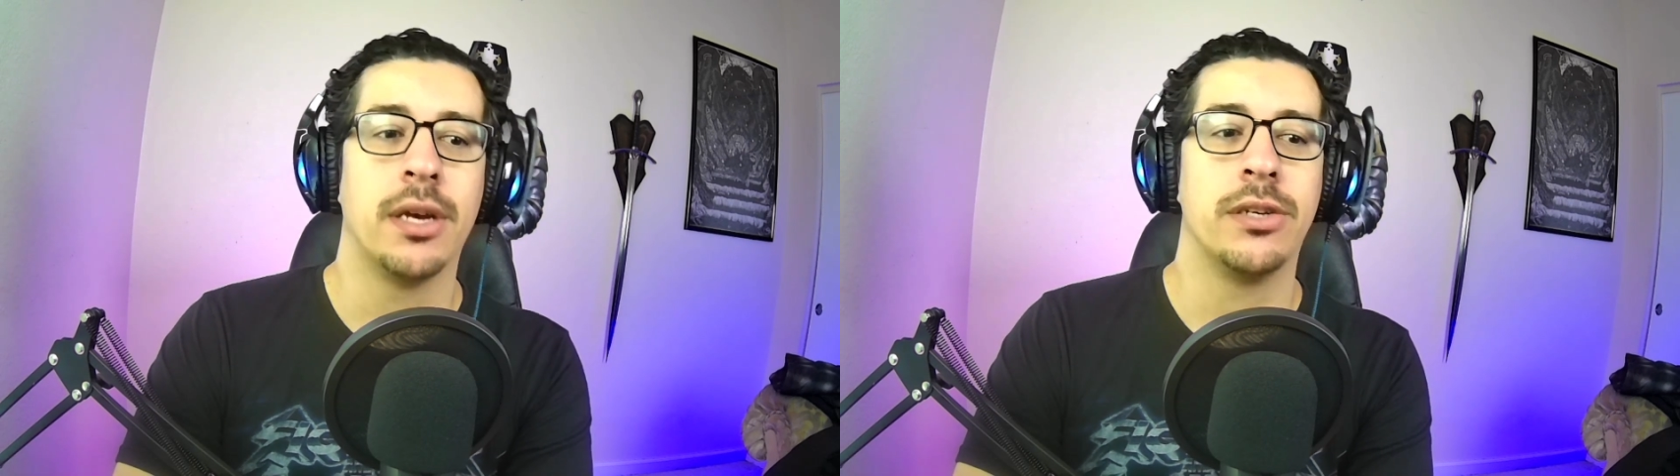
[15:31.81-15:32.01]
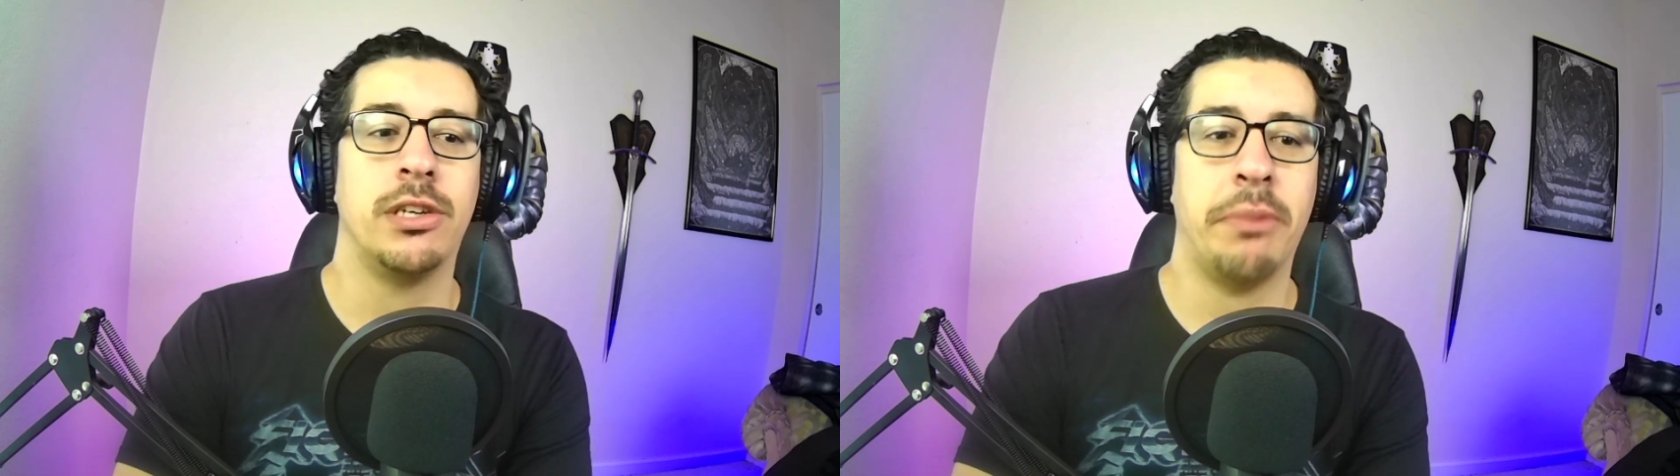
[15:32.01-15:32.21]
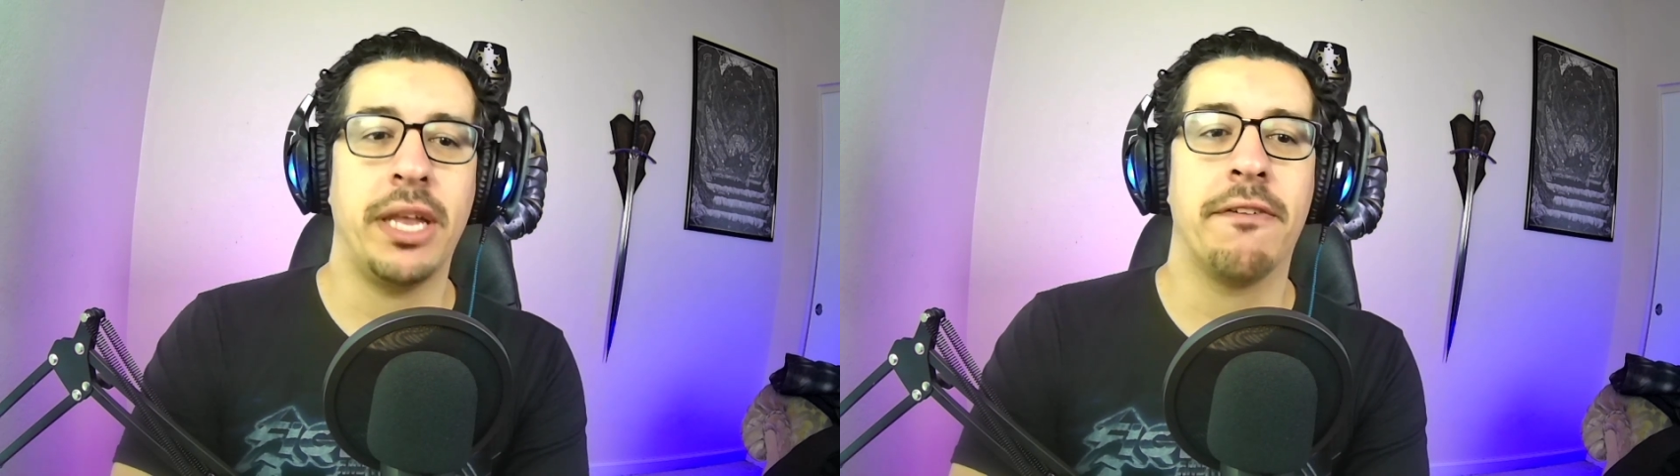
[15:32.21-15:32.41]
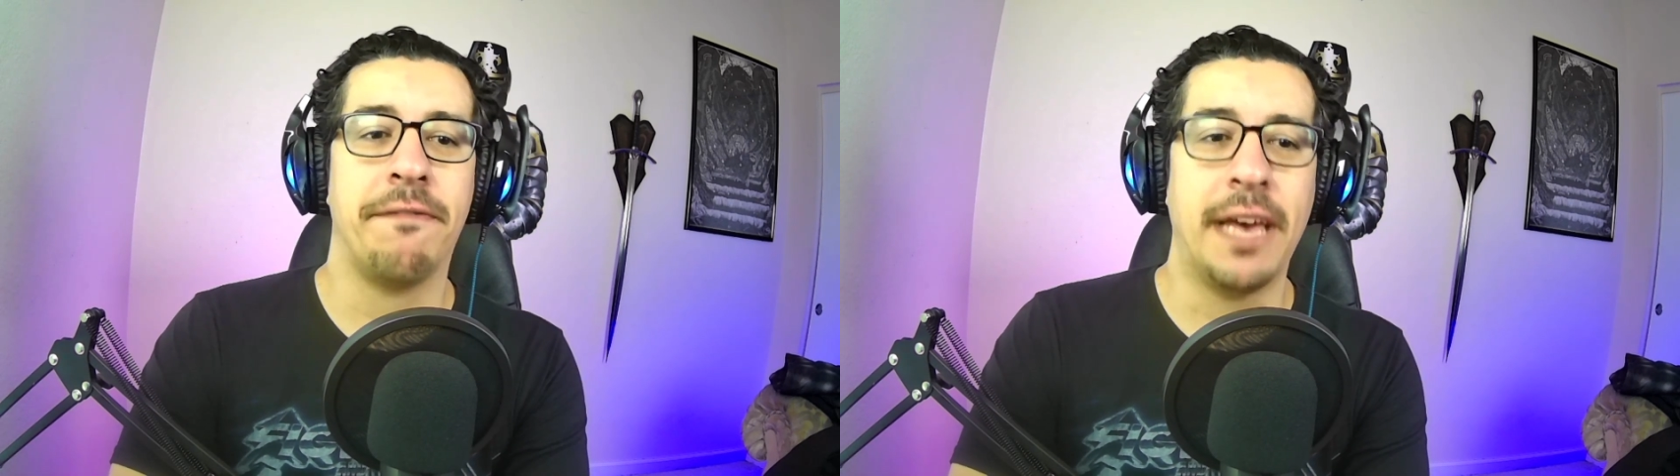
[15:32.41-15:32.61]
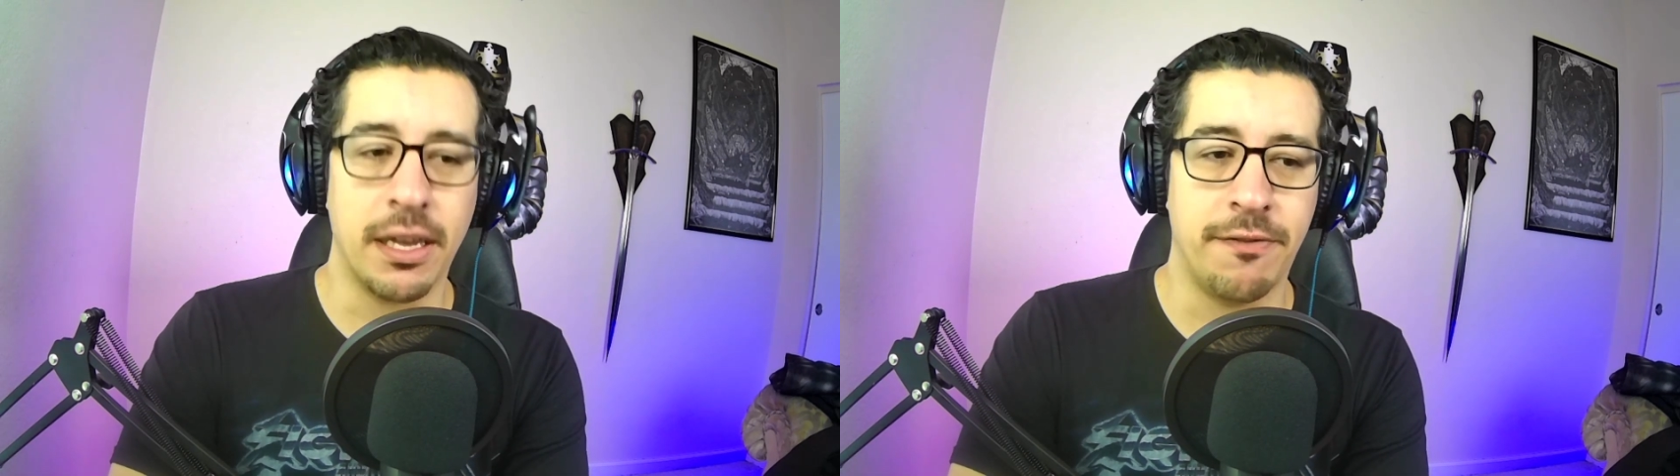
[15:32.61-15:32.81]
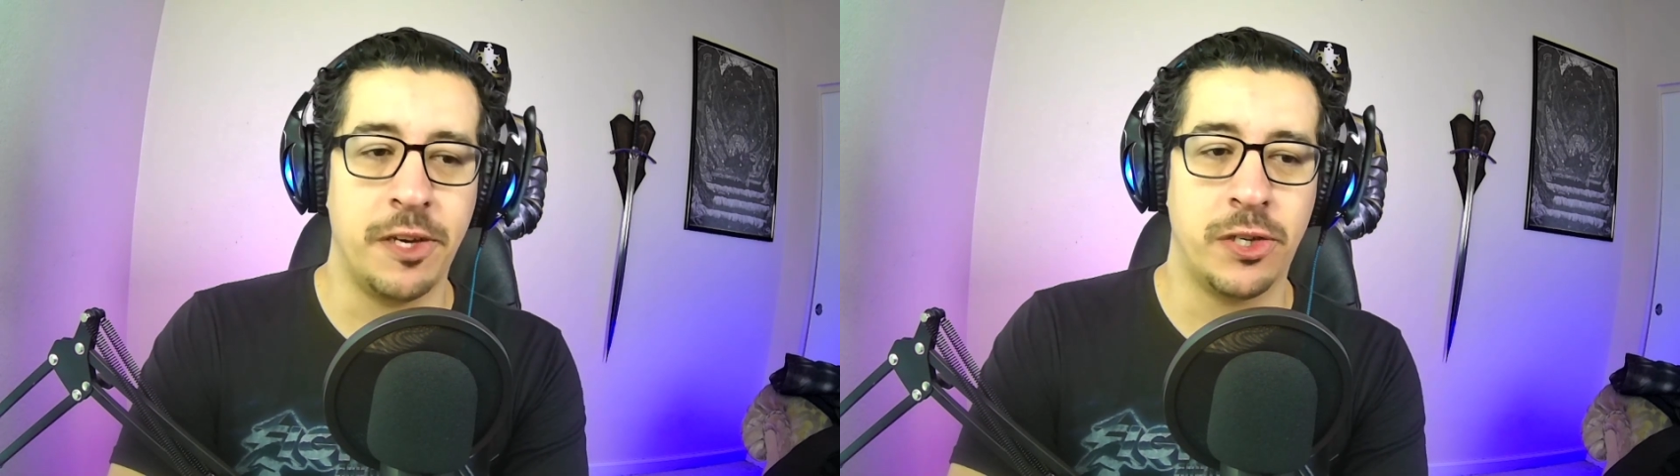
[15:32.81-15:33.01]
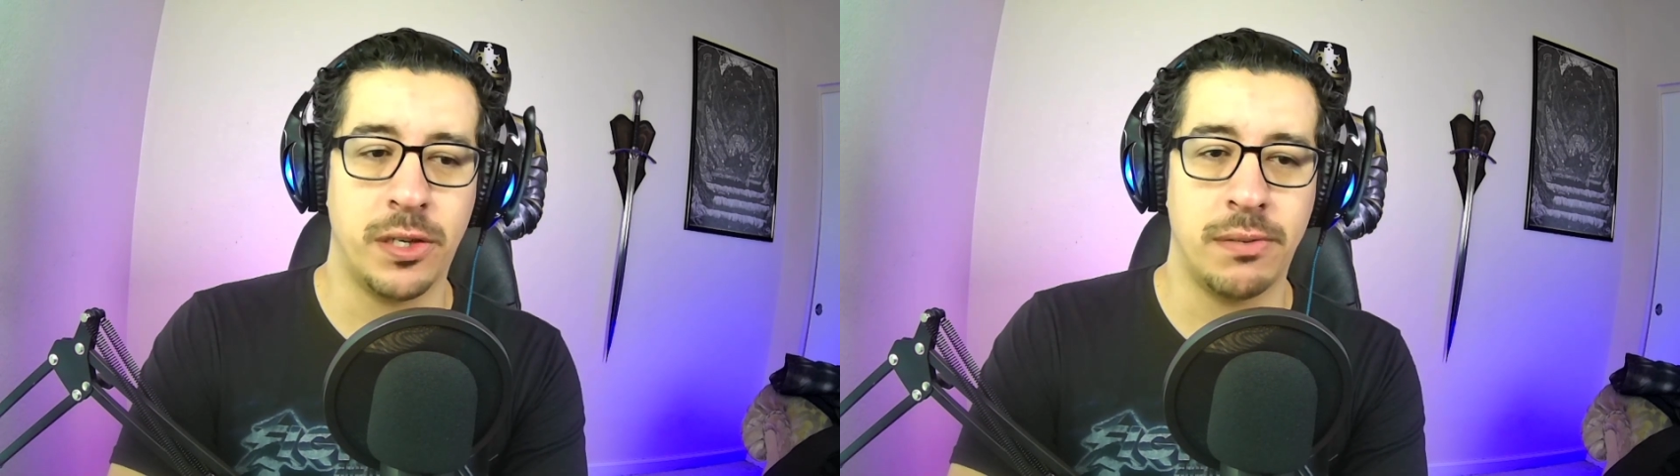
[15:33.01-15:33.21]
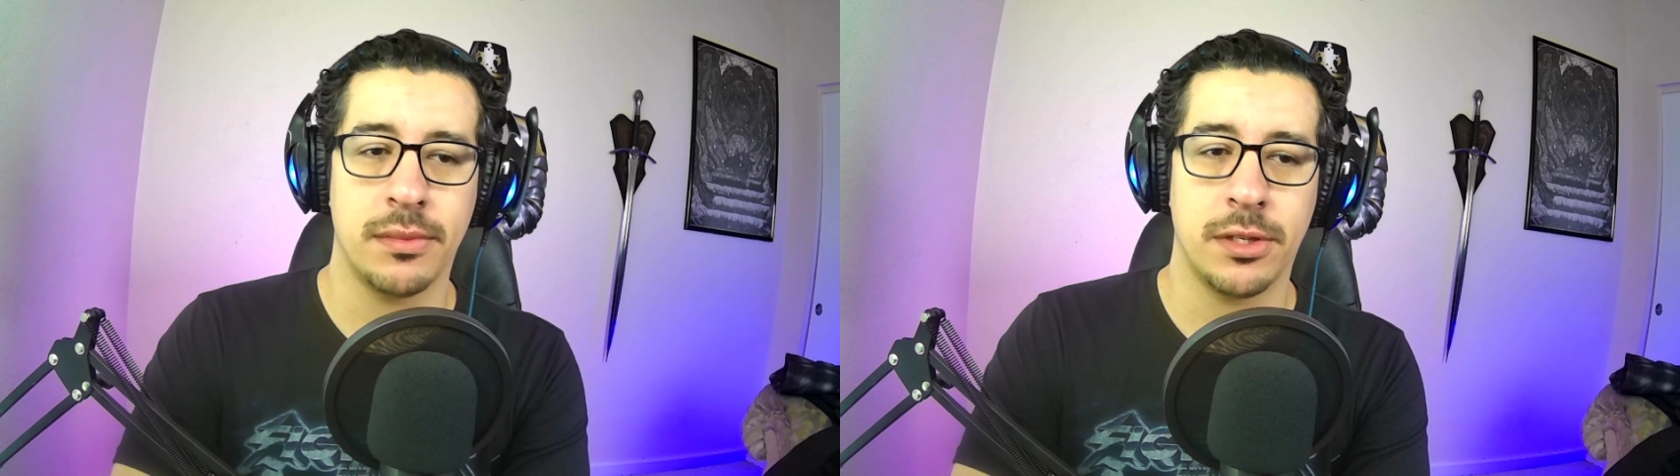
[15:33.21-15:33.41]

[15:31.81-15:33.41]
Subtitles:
She made a fake Vision.